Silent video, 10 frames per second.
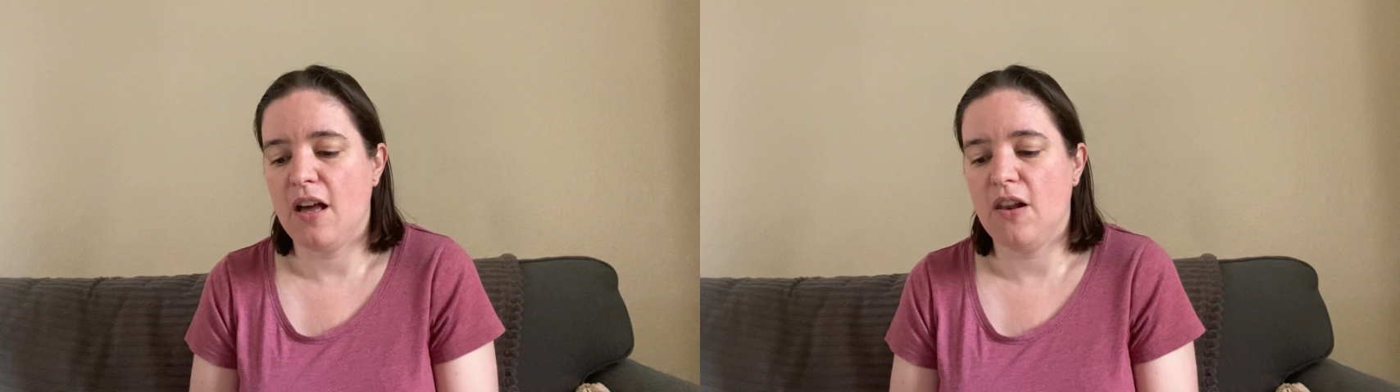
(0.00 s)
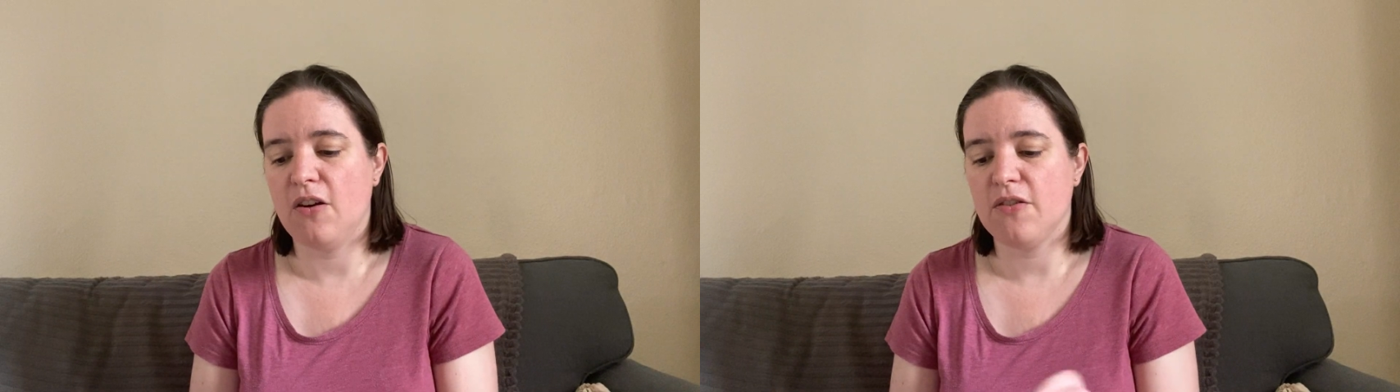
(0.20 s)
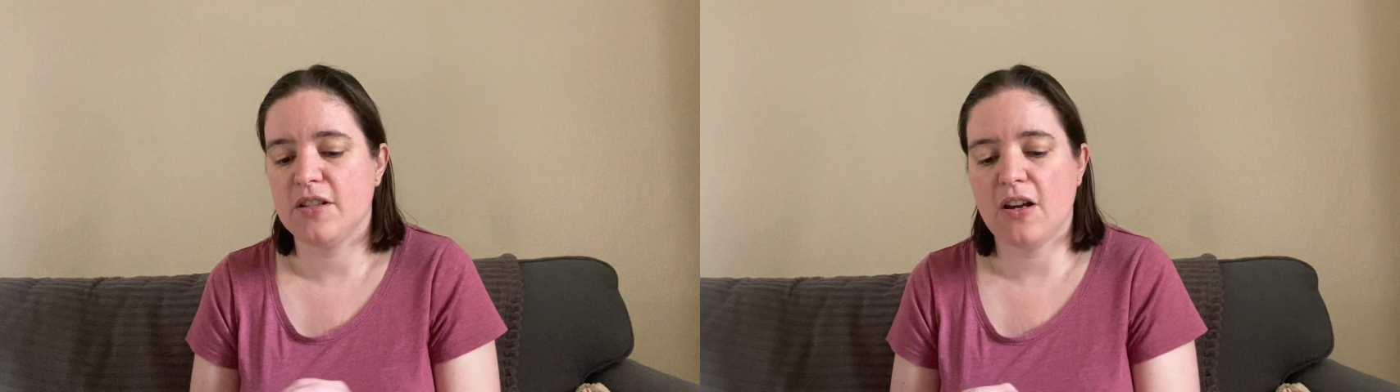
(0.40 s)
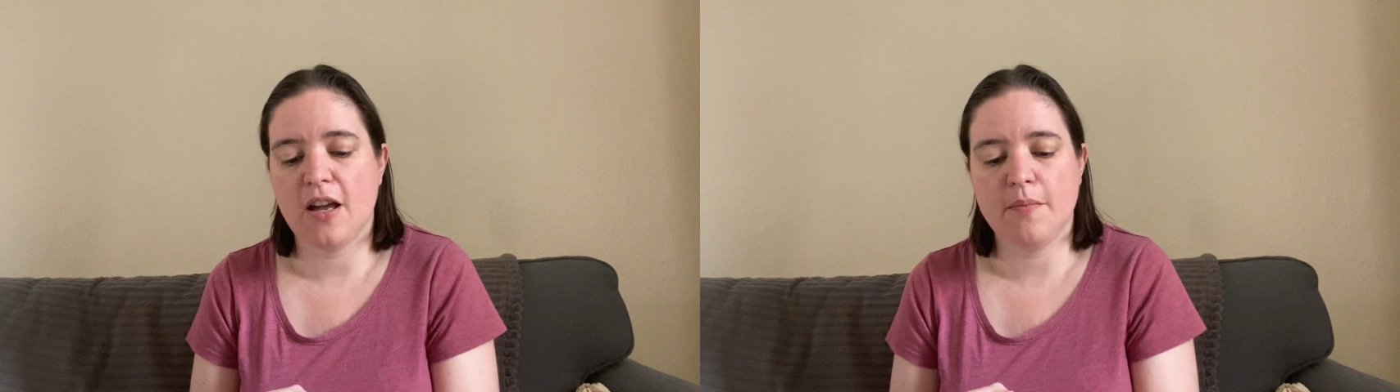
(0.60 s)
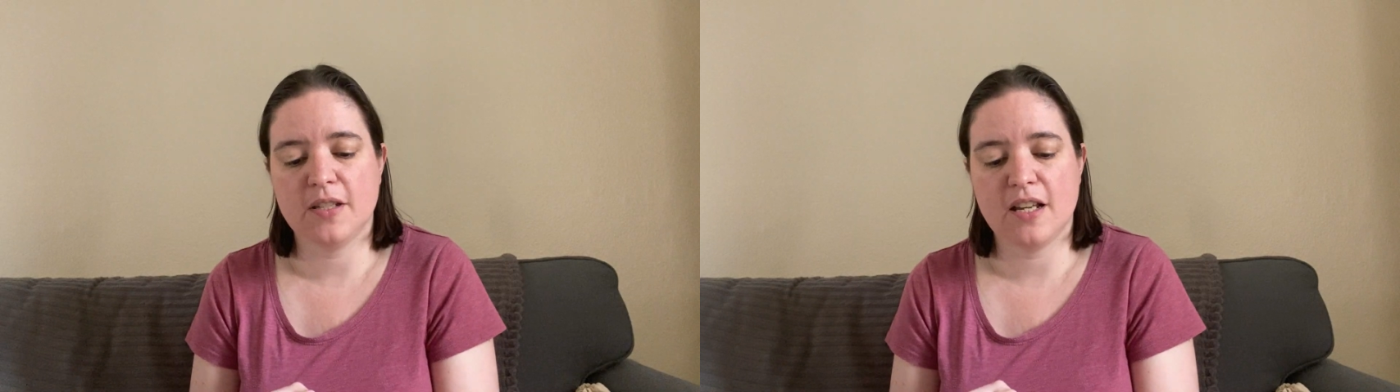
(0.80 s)
A lot of the
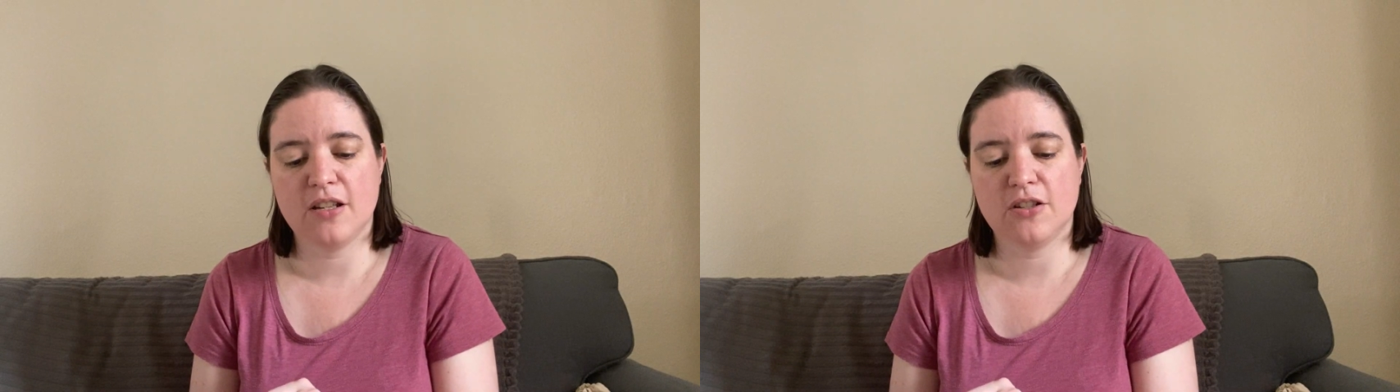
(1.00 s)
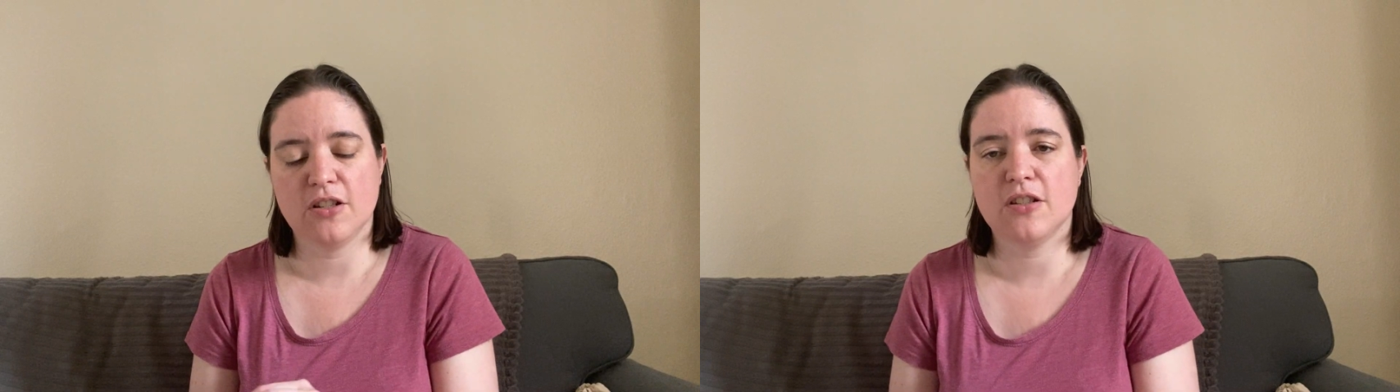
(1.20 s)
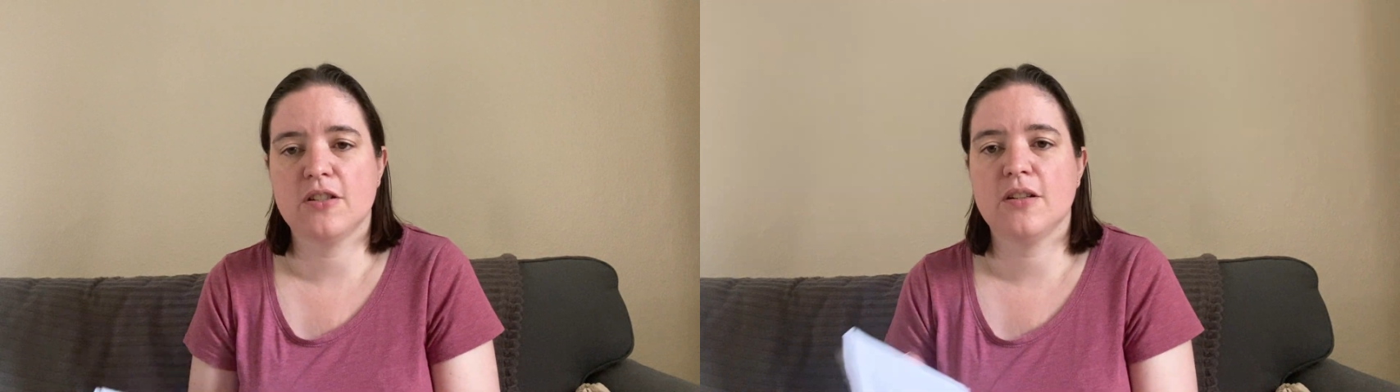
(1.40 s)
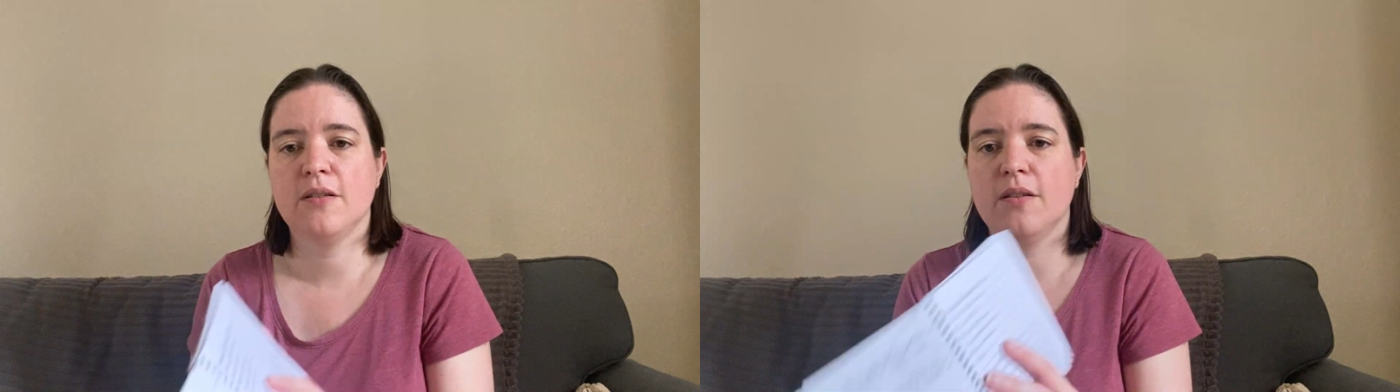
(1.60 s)
times it's just